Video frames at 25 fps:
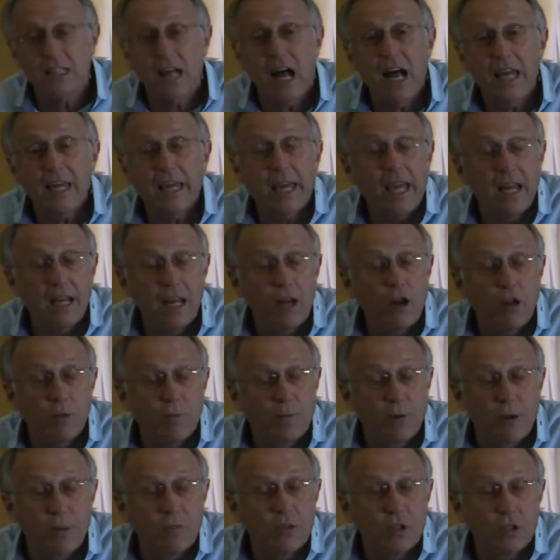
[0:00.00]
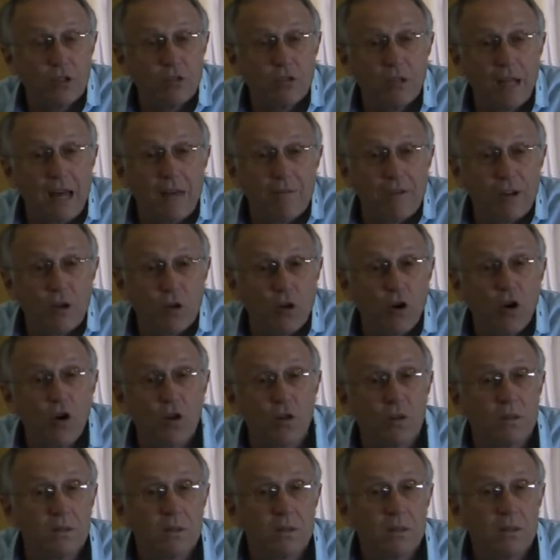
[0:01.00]
is, I cannot promise you love at
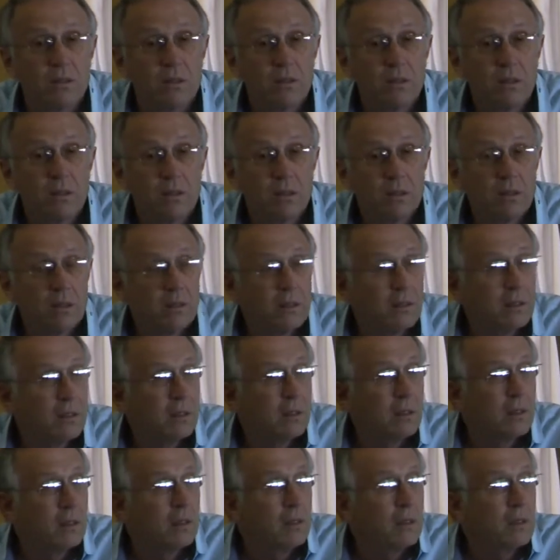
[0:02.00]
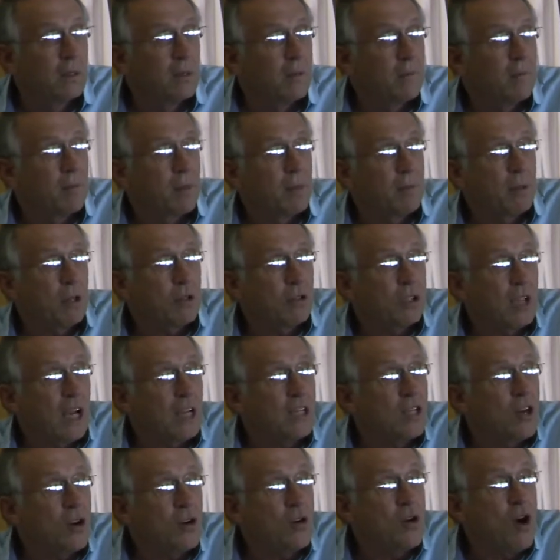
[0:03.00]
all. Because
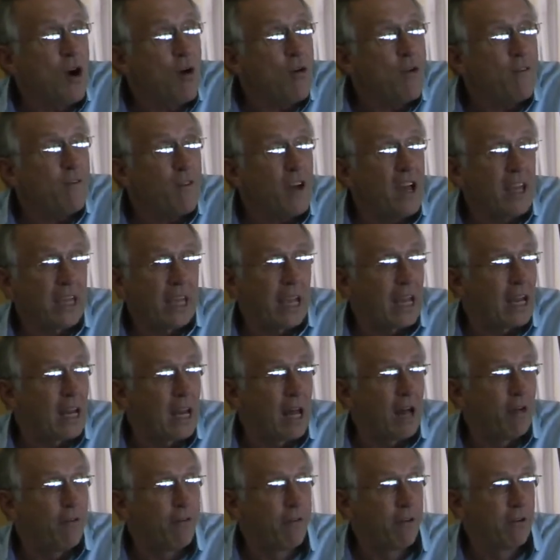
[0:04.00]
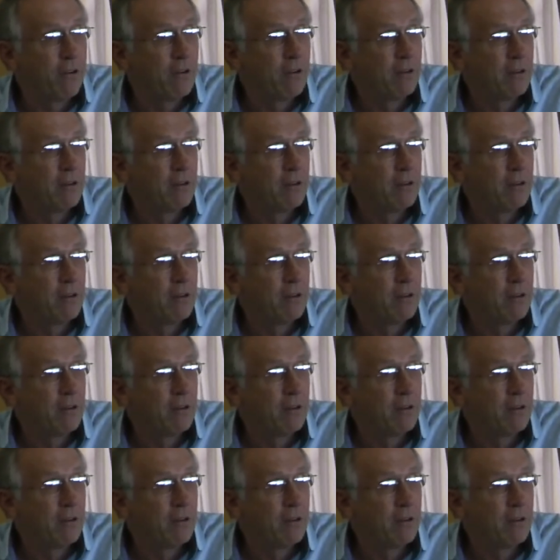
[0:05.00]
I don't know if I can love.